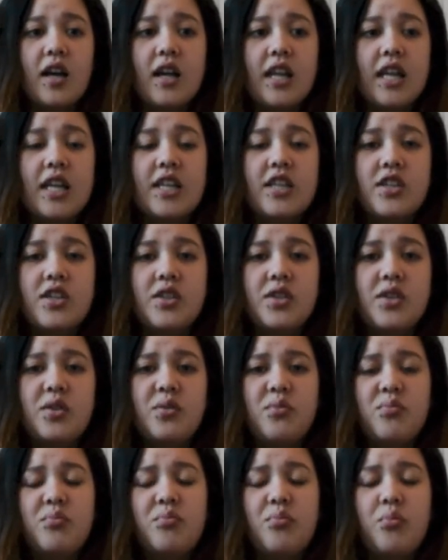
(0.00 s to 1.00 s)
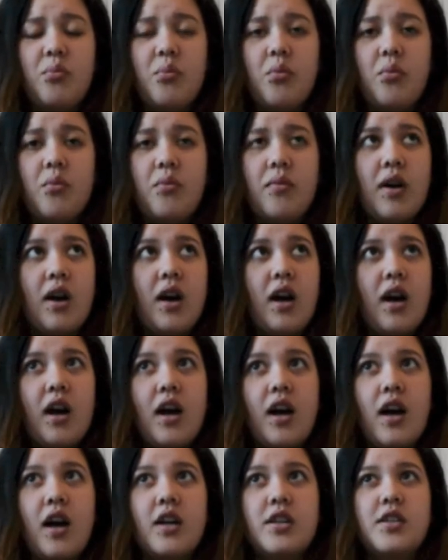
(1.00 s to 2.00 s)
I just
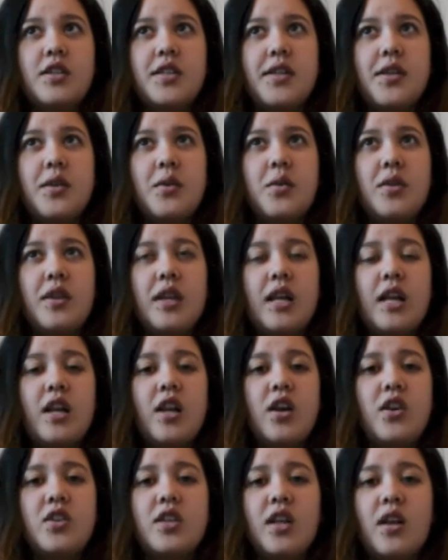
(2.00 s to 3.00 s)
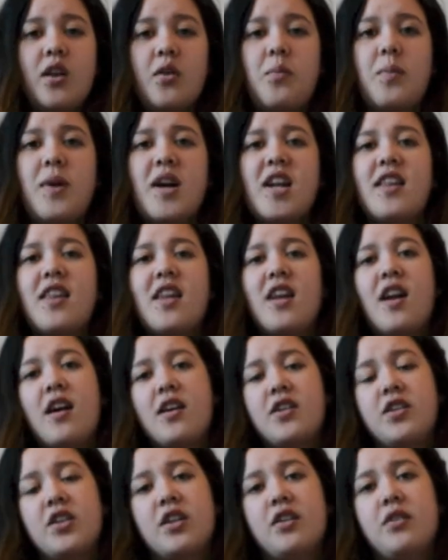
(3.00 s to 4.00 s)
thought they looked a lot better than I
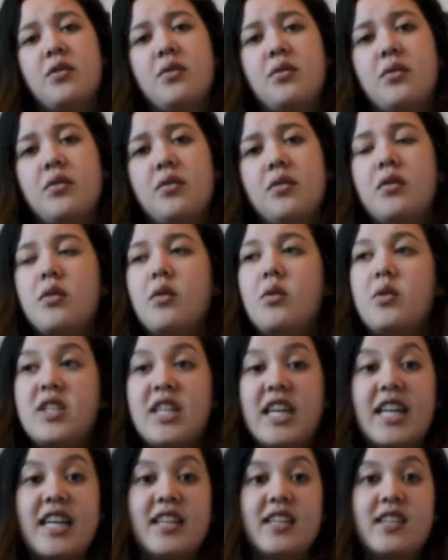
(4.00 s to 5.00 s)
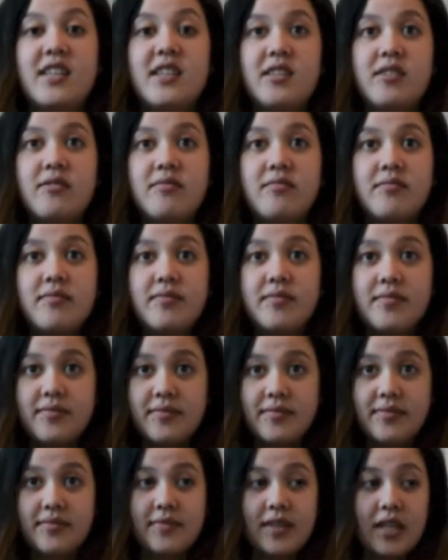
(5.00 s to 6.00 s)
do, or did,
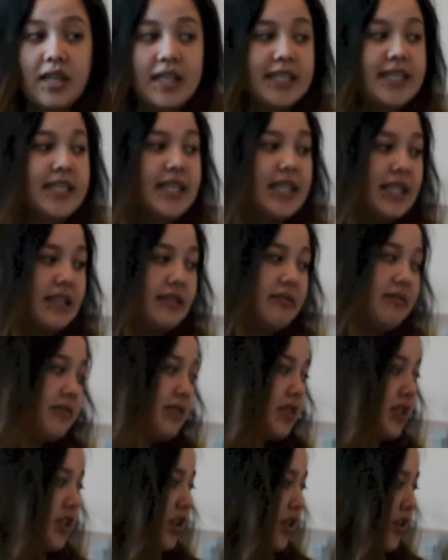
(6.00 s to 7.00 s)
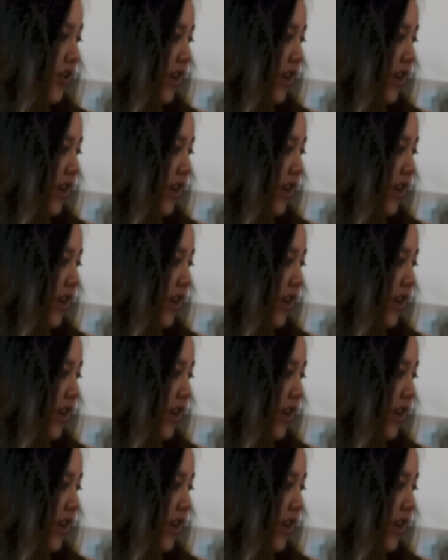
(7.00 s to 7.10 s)
and still do.